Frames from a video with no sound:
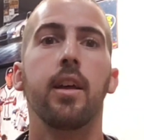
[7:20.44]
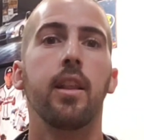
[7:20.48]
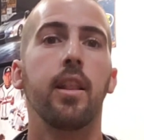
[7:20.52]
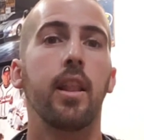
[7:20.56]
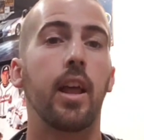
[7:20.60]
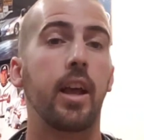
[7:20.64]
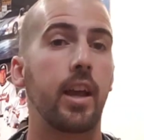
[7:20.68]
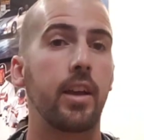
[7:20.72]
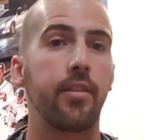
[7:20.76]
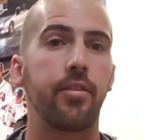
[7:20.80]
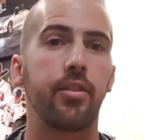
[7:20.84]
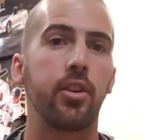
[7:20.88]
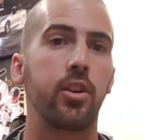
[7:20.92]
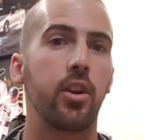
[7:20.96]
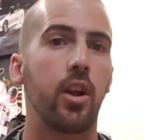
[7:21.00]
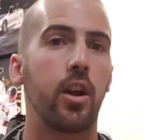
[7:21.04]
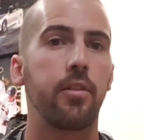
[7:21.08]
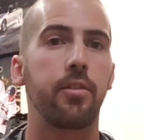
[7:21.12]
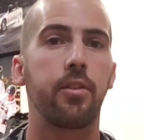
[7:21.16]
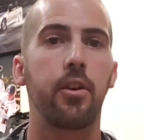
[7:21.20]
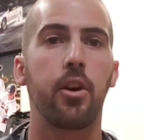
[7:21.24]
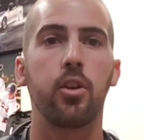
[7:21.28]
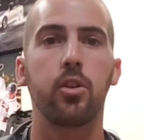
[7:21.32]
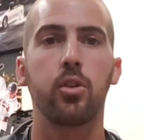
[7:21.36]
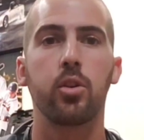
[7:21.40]
like, if you're not
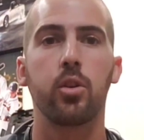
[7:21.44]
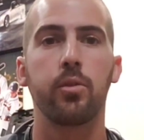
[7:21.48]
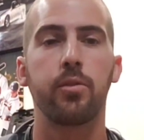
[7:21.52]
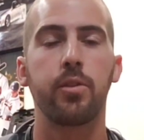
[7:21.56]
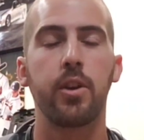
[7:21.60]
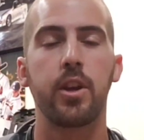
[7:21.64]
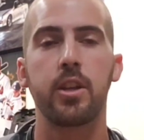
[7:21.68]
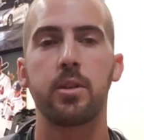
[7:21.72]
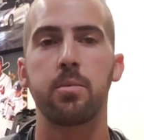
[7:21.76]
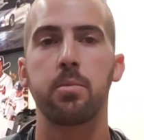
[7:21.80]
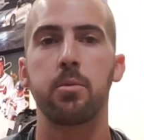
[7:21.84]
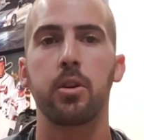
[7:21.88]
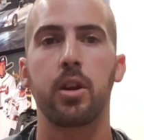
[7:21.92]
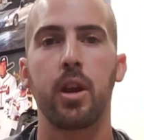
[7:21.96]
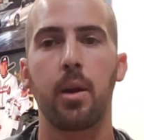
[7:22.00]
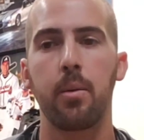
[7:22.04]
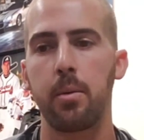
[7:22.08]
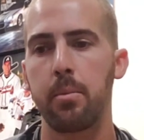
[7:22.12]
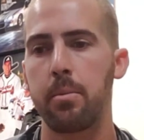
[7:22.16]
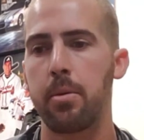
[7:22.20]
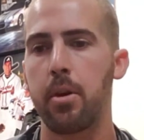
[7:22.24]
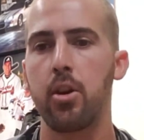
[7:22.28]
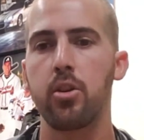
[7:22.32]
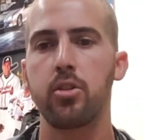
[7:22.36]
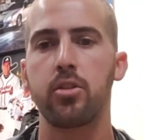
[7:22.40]
following on Facebook, I've
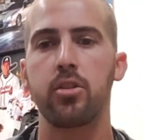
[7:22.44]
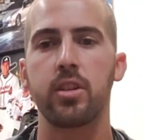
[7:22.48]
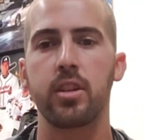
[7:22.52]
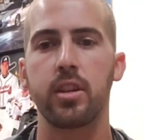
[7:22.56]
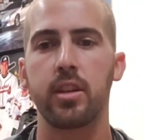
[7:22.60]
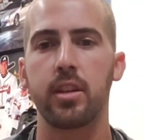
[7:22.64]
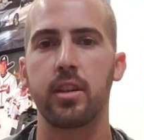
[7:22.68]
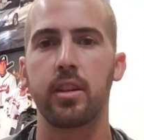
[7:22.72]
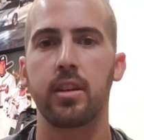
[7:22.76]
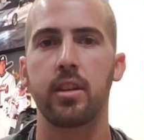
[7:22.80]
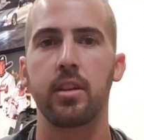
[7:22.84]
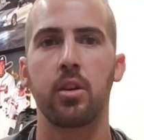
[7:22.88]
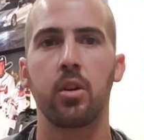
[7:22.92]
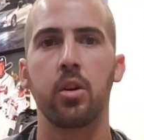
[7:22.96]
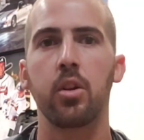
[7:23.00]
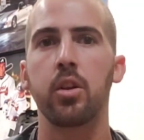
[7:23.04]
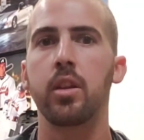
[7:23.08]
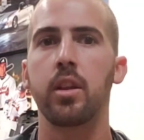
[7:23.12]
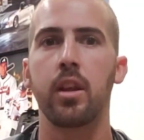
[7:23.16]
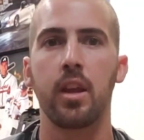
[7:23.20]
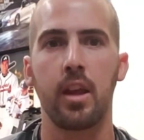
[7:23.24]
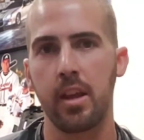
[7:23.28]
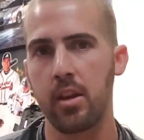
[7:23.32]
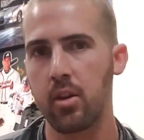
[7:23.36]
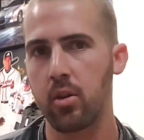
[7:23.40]
been posting on
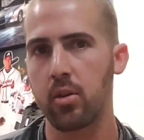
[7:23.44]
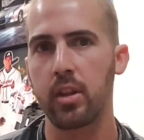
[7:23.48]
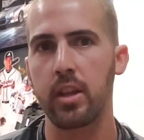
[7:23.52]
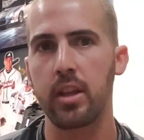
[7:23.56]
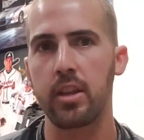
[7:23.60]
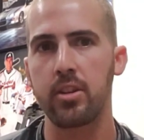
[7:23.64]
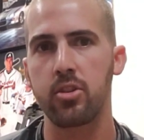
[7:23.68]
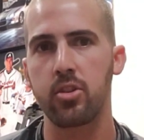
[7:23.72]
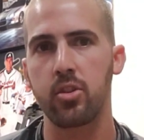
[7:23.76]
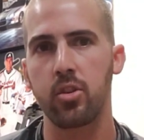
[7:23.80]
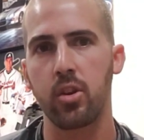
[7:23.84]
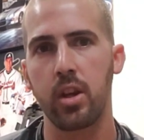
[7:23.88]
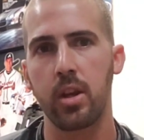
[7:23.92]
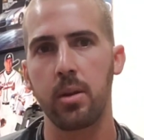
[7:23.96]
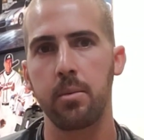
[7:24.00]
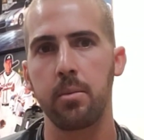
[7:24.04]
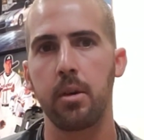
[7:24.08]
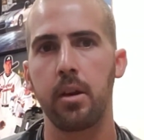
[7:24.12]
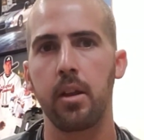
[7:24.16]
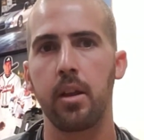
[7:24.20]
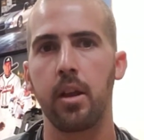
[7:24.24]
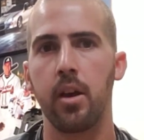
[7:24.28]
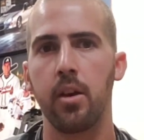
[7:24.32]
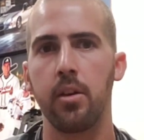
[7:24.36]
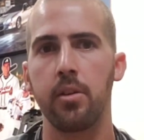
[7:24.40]
the Instagram
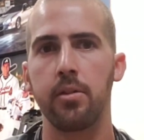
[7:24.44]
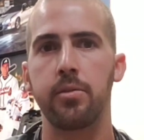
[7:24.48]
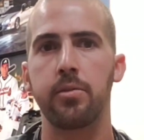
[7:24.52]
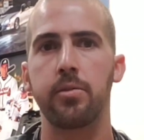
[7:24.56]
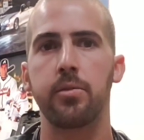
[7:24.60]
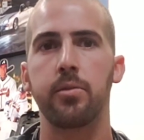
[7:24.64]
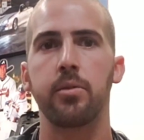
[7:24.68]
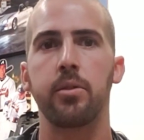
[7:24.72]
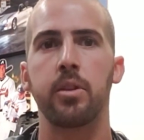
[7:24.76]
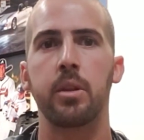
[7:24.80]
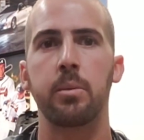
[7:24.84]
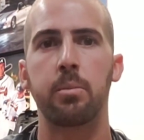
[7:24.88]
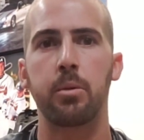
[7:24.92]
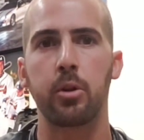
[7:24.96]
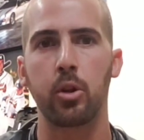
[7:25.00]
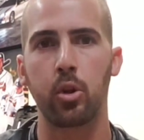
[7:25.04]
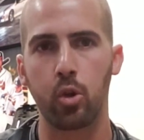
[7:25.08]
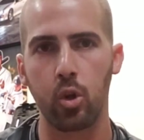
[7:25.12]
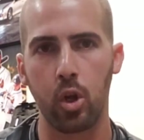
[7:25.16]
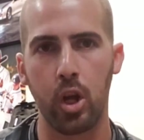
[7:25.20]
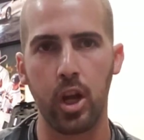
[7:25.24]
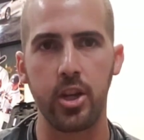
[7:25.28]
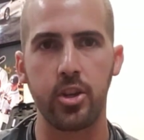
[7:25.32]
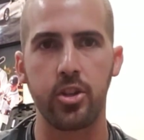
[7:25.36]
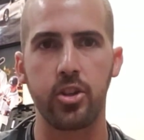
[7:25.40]
of the
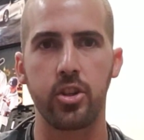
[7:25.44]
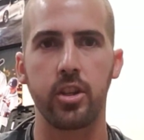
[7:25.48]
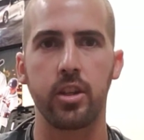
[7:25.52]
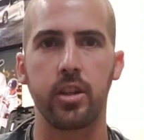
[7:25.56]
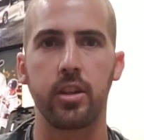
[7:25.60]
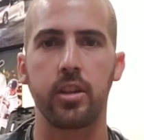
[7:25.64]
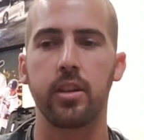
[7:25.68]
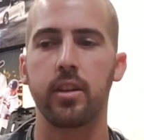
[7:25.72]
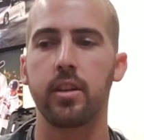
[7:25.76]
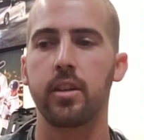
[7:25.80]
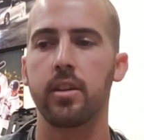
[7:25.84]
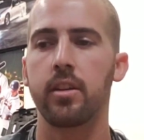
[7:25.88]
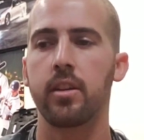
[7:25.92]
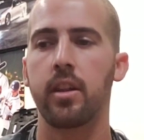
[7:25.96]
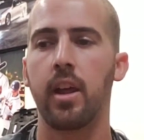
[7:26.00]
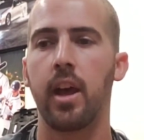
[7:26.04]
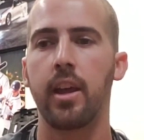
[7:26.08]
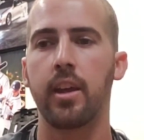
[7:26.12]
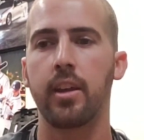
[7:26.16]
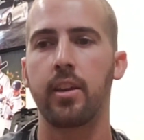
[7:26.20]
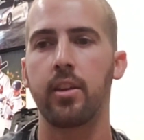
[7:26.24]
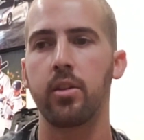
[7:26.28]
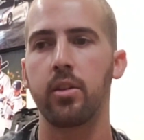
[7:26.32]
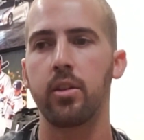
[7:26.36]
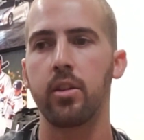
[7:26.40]
progression.
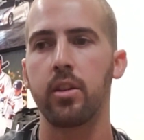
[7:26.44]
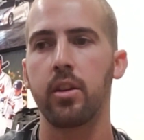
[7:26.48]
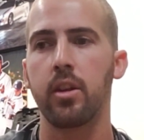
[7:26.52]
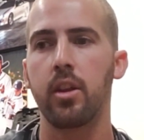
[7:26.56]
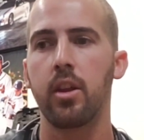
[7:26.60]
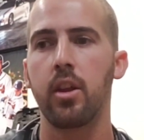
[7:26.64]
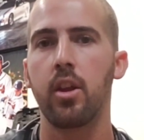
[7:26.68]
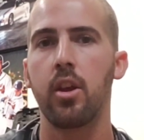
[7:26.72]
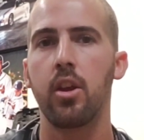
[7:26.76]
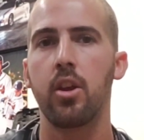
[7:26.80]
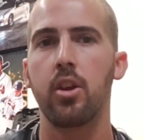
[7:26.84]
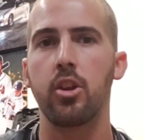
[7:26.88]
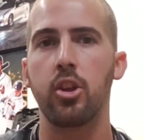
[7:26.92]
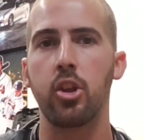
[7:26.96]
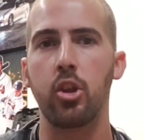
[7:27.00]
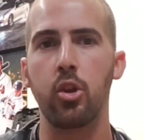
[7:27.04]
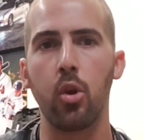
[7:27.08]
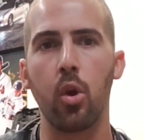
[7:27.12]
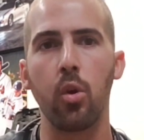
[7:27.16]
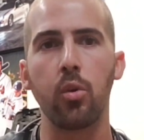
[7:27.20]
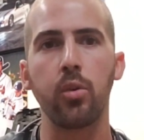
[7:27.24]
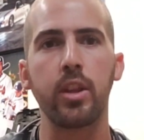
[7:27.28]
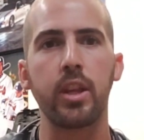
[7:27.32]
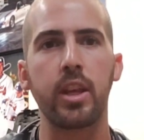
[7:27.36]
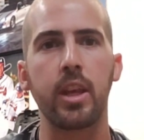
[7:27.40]
Like, you
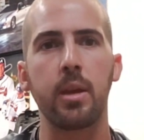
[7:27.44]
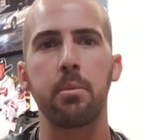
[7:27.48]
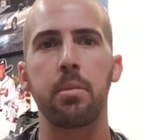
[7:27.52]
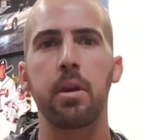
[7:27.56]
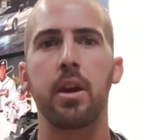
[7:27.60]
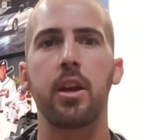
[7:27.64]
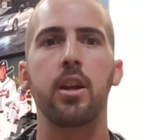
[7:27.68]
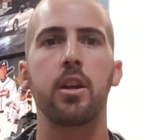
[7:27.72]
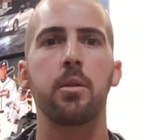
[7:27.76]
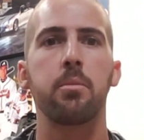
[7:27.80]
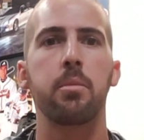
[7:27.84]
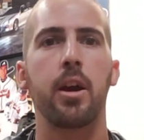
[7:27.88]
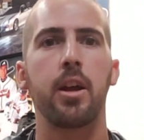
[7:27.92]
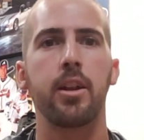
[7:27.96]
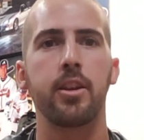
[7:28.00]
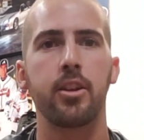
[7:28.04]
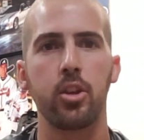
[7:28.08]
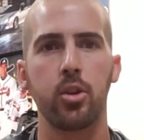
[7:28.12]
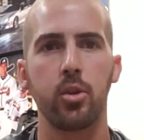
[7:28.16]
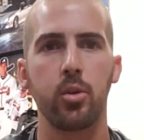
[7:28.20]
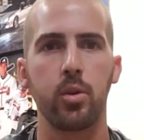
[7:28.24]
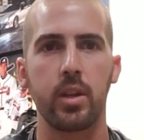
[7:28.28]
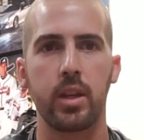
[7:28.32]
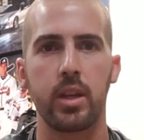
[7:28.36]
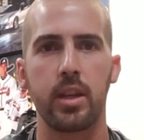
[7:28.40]
only get better by
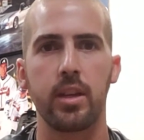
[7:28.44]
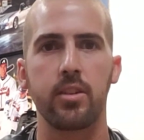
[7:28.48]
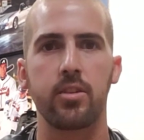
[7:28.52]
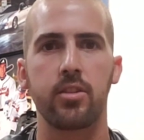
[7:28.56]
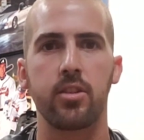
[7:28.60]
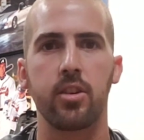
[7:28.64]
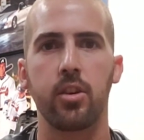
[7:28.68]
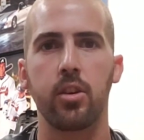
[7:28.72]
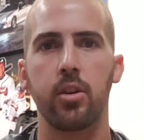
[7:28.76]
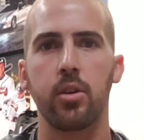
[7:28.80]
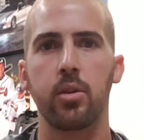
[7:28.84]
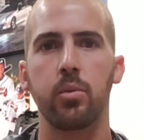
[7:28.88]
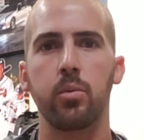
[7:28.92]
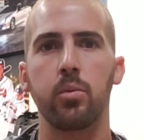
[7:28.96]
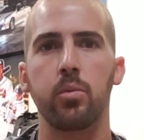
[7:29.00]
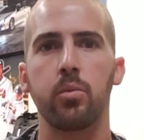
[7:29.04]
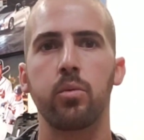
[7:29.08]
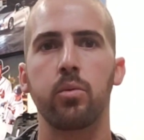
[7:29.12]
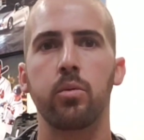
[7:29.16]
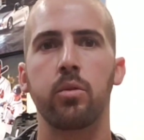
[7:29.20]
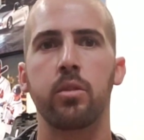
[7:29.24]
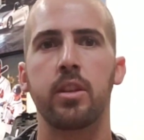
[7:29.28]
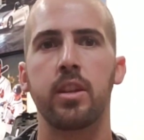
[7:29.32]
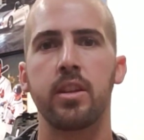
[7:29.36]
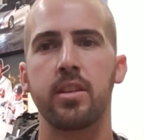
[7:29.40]
doing it. So
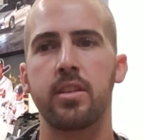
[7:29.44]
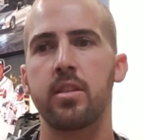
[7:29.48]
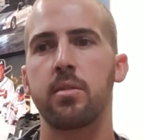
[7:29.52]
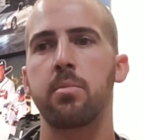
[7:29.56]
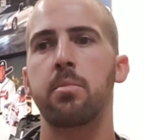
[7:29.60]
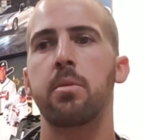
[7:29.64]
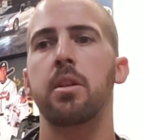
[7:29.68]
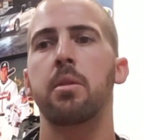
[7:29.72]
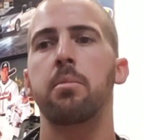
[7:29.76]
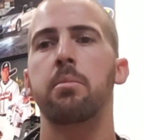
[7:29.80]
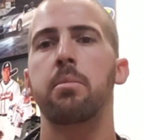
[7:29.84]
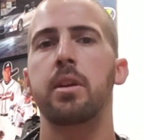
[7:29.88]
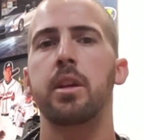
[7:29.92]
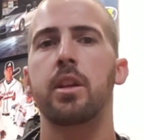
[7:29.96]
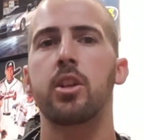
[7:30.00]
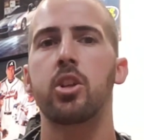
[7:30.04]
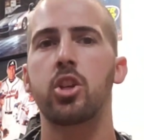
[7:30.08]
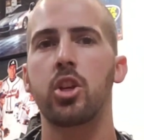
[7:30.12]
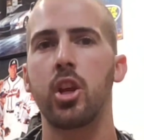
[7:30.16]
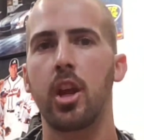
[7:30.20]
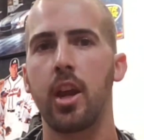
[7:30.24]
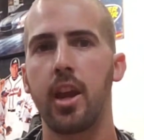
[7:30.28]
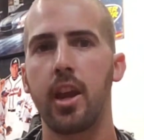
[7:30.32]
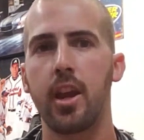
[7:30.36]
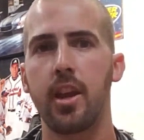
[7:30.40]
this has been a big
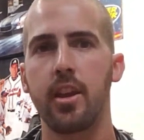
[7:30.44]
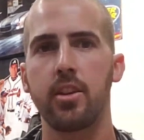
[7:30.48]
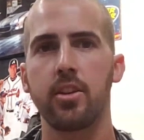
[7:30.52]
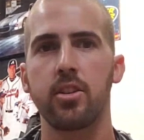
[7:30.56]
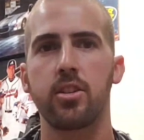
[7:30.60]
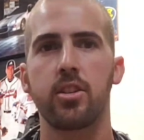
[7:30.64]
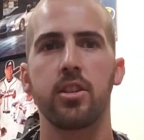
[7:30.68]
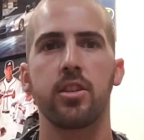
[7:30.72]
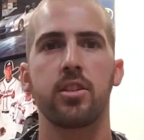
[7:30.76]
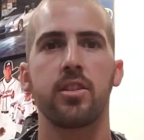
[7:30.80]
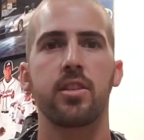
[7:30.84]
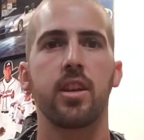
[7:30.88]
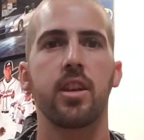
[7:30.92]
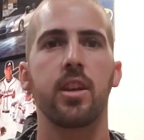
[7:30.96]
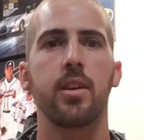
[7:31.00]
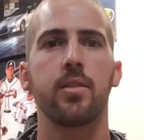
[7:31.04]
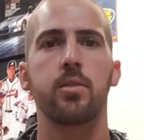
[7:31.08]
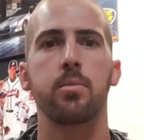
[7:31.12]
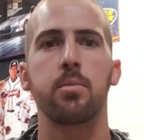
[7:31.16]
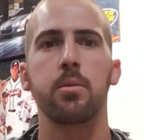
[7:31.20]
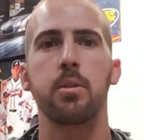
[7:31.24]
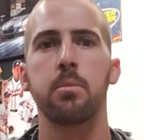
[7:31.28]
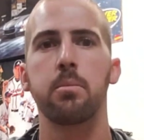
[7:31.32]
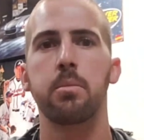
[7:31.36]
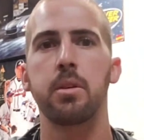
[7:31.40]
change. The setup's
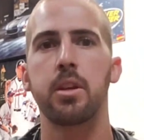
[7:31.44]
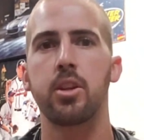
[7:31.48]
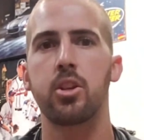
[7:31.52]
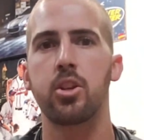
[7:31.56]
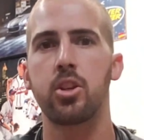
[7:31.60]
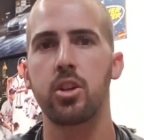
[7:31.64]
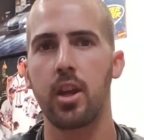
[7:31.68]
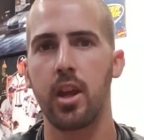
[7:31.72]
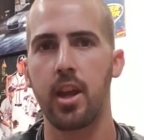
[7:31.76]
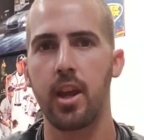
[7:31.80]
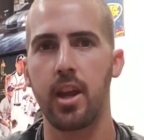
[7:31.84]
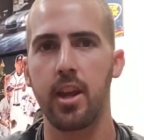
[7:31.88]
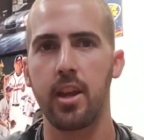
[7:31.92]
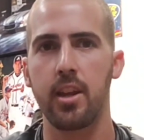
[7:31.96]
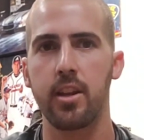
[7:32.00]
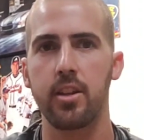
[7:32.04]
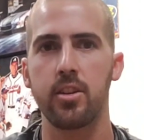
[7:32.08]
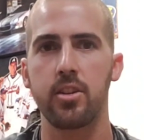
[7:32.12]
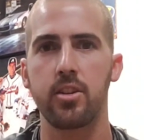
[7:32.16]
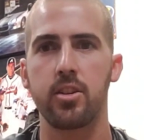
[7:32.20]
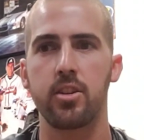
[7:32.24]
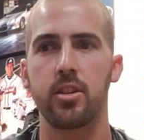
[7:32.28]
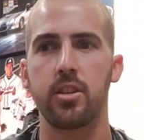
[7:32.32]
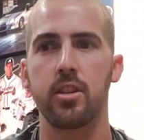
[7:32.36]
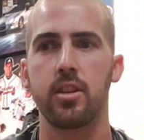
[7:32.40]
been a big
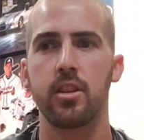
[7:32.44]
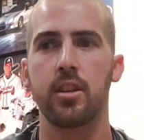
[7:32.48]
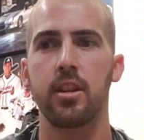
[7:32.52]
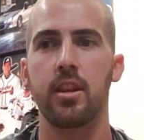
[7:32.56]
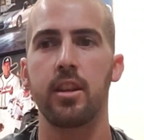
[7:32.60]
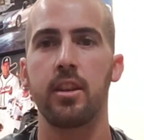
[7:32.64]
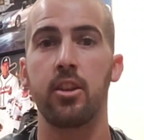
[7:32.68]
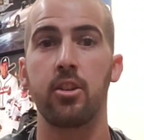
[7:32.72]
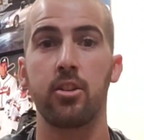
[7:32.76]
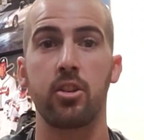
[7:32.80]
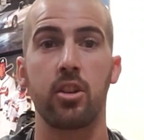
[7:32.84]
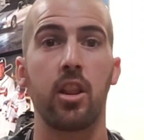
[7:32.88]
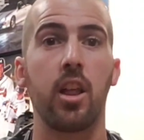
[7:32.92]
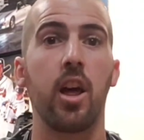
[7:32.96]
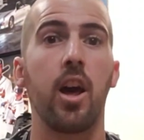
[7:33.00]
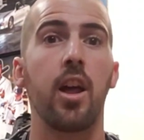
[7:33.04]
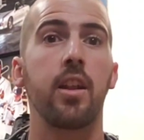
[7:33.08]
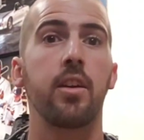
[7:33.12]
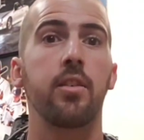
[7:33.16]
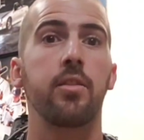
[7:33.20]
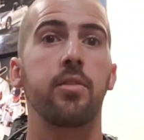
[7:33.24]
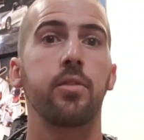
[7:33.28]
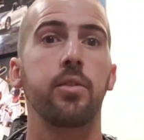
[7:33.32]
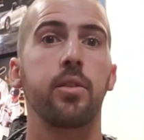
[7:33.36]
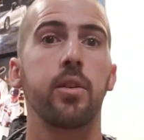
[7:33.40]
change. There's a lot
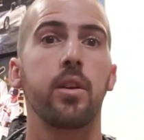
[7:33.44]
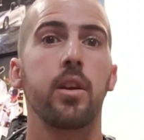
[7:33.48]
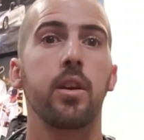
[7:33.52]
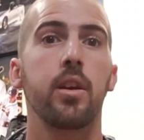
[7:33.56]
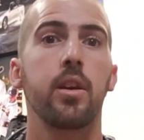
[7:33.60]
of